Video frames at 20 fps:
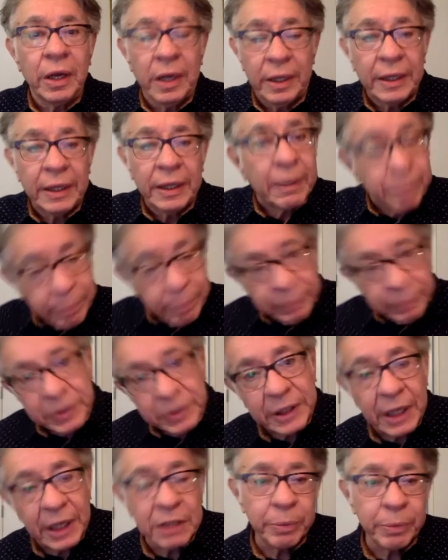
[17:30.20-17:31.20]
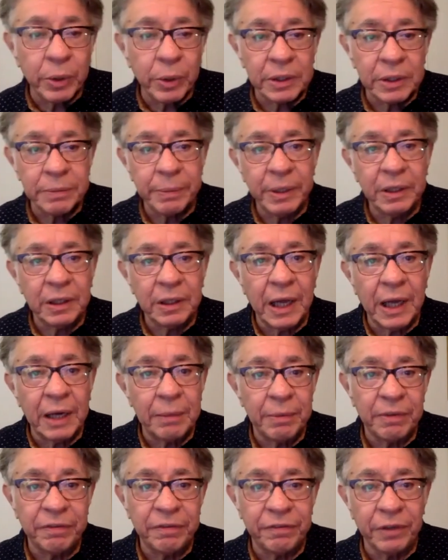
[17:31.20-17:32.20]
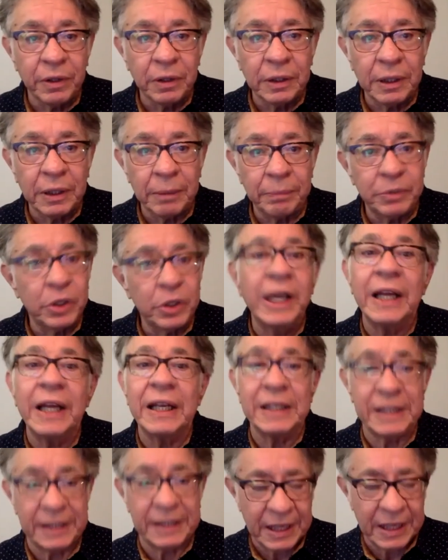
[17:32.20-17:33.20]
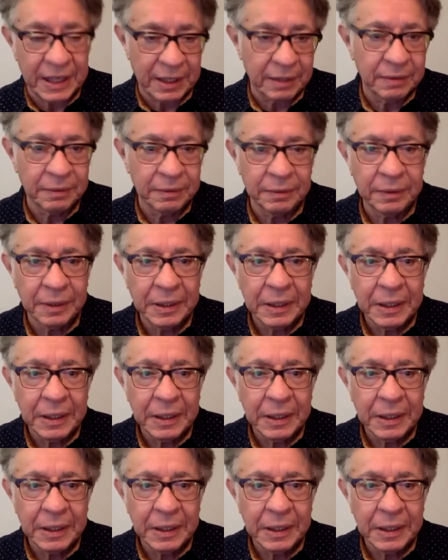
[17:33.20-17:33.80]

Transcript: that, that sketchbook has got to be filled up to get a C. Mm